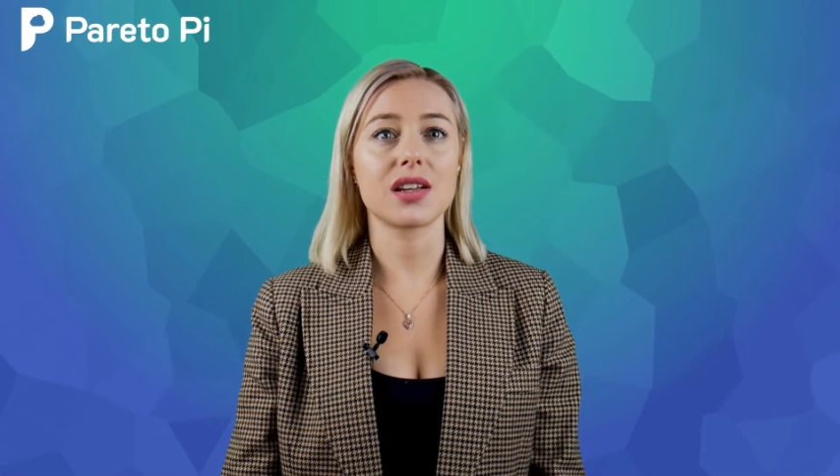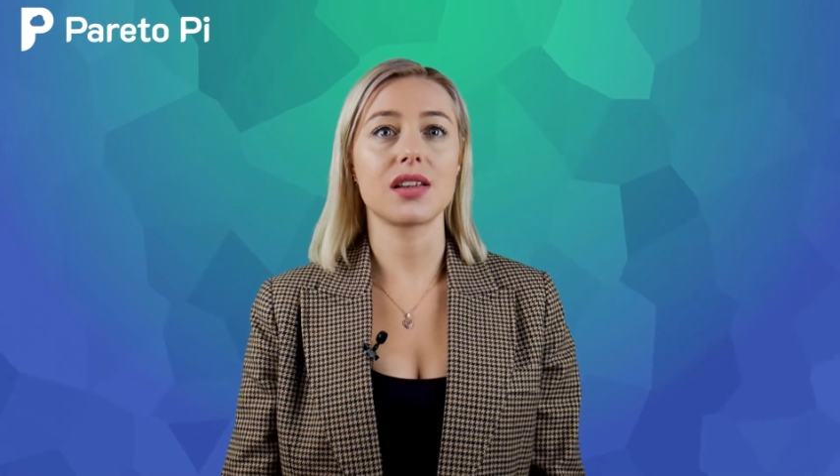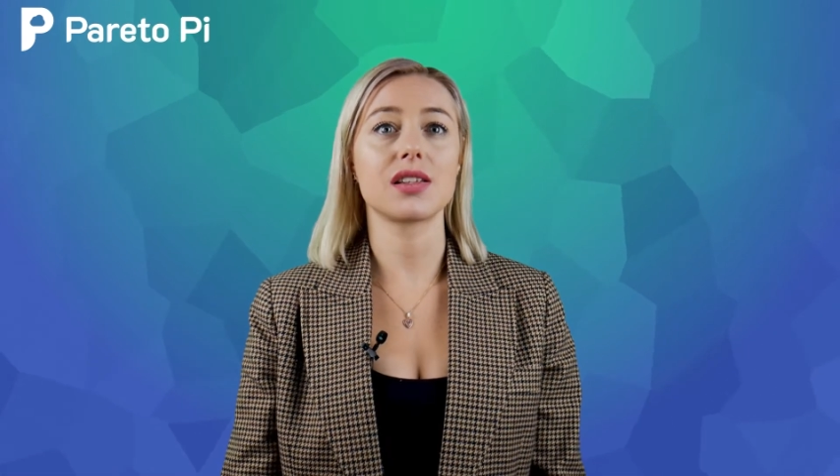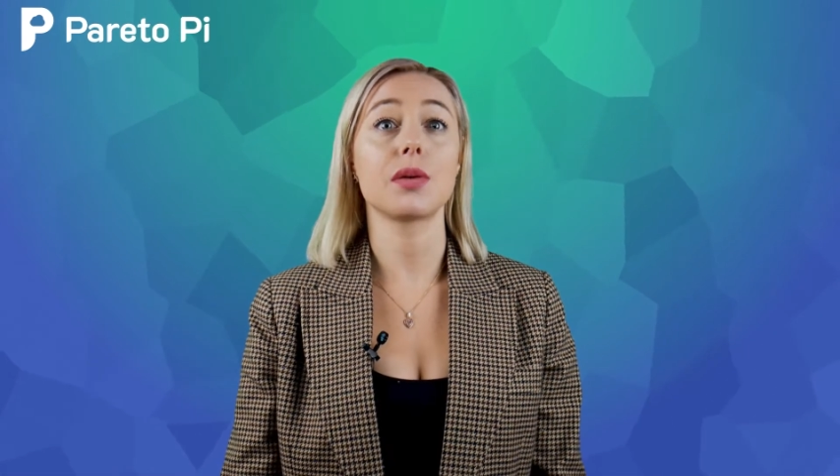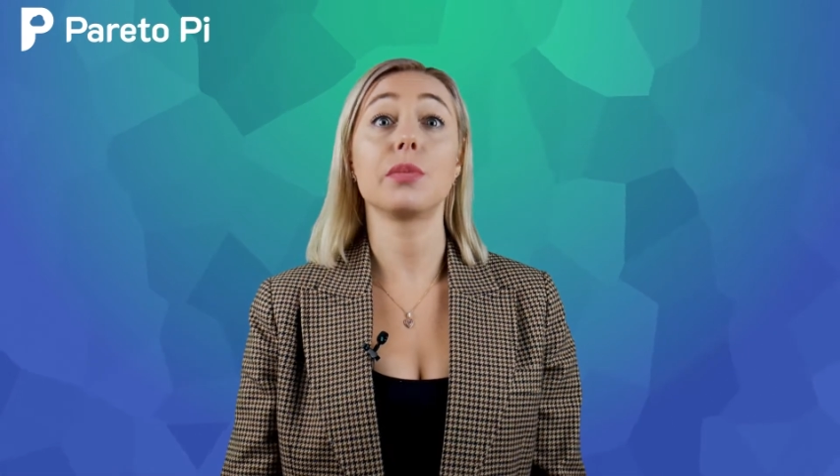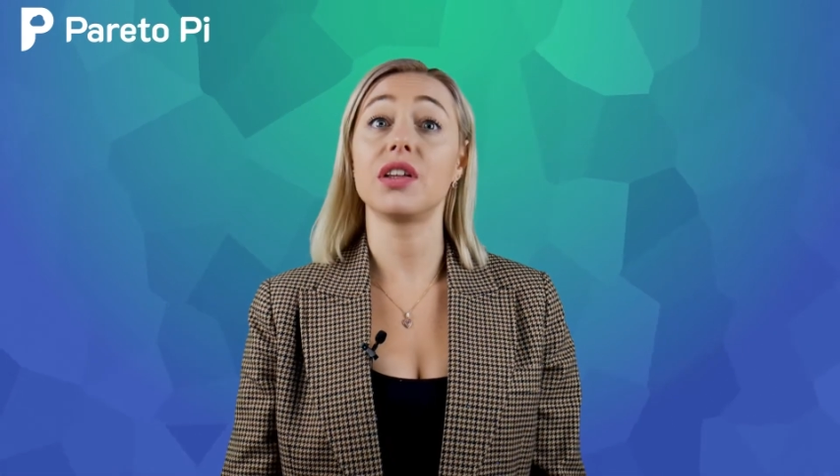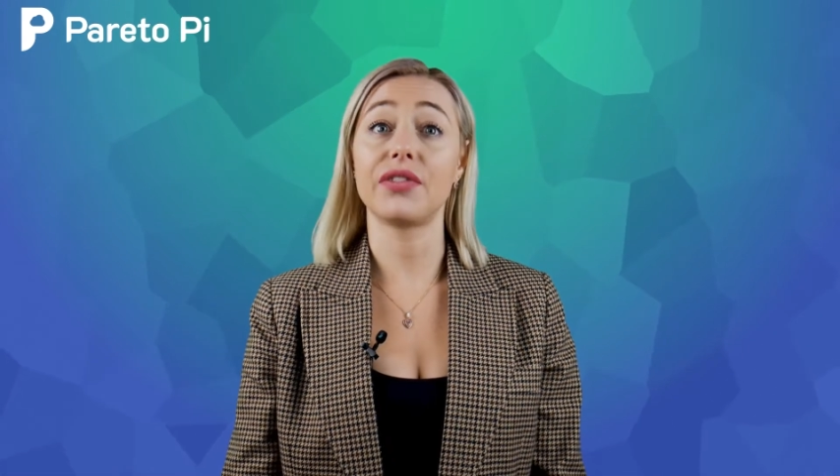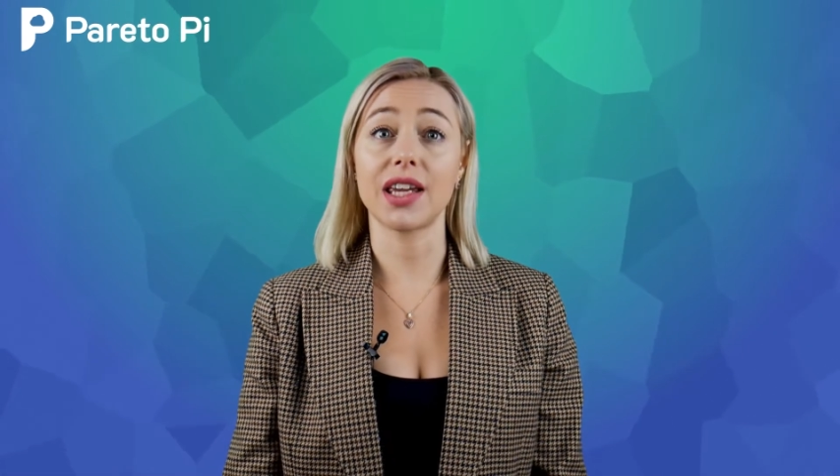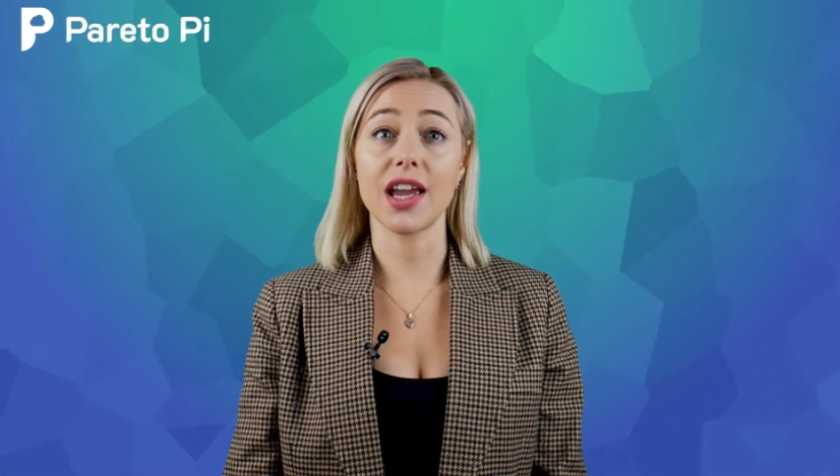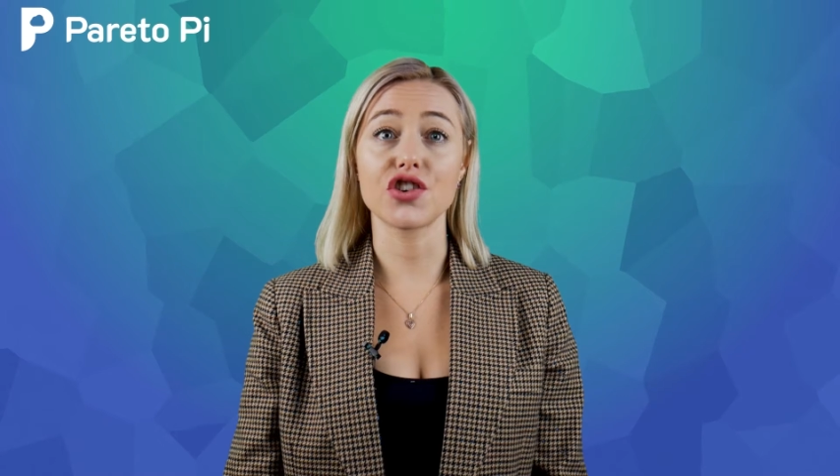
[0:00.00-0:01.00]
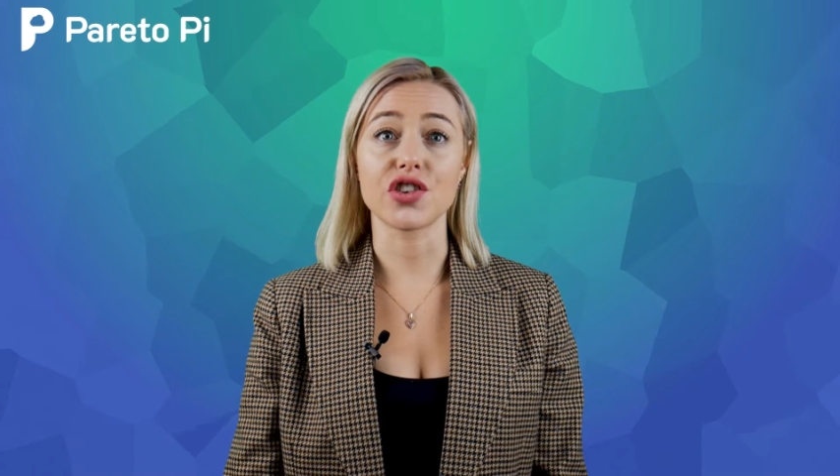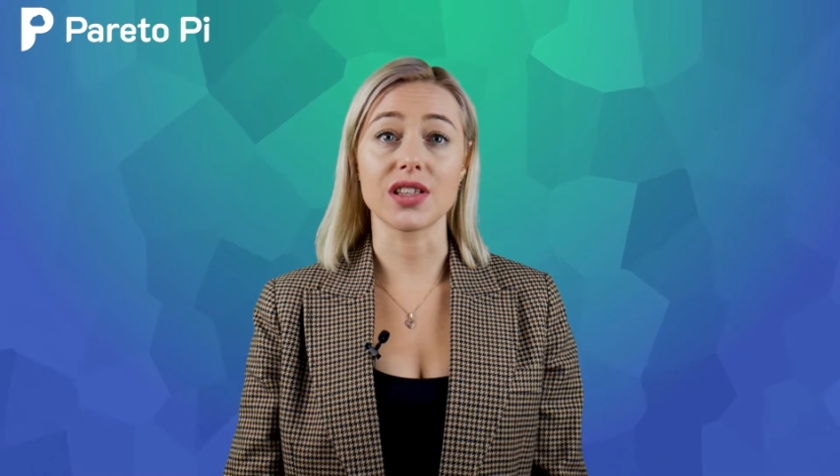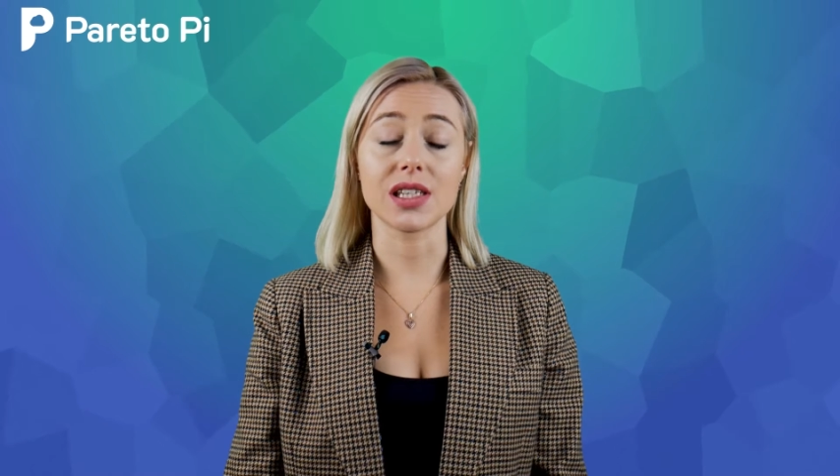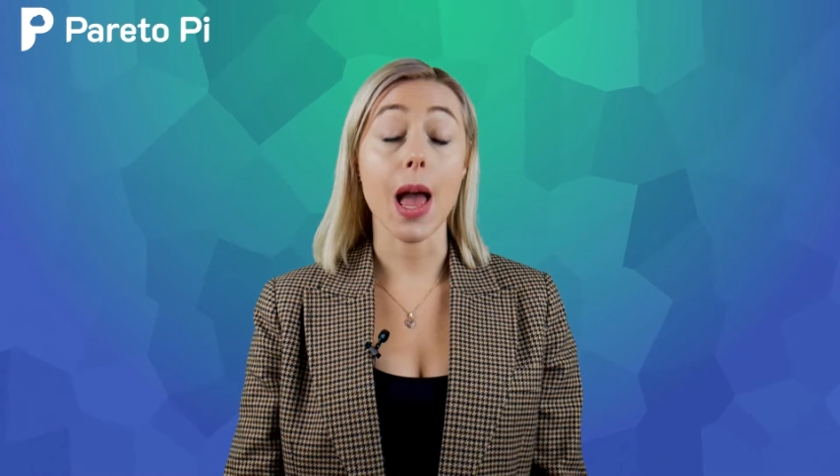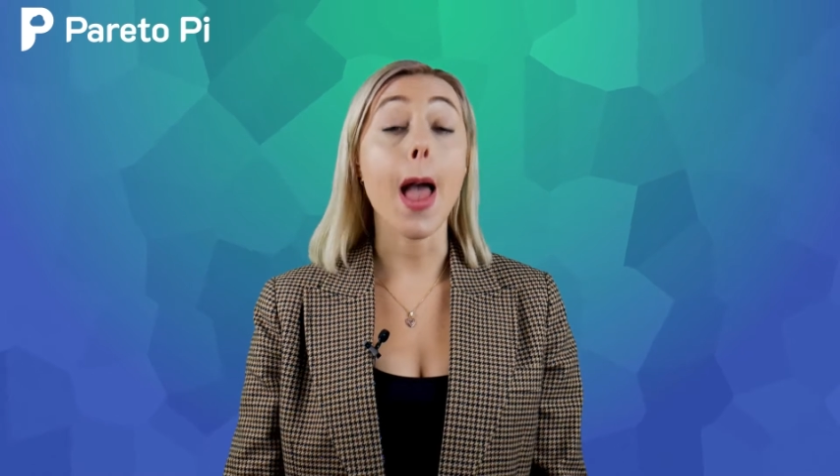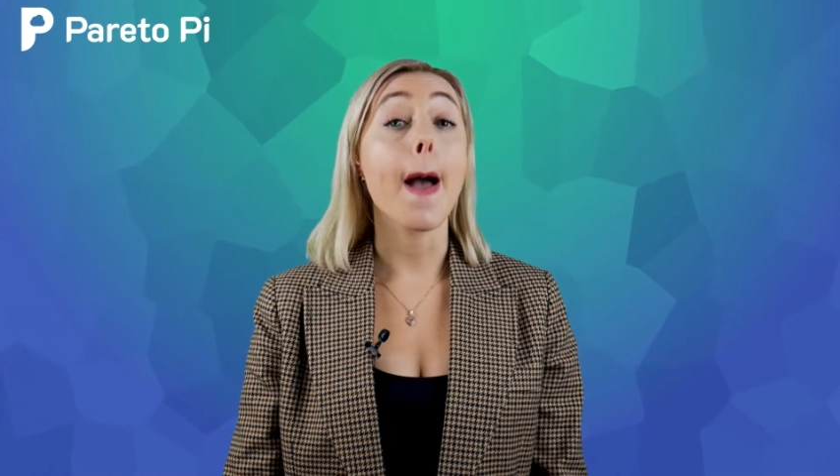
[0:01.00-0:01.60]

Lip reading: system modifications,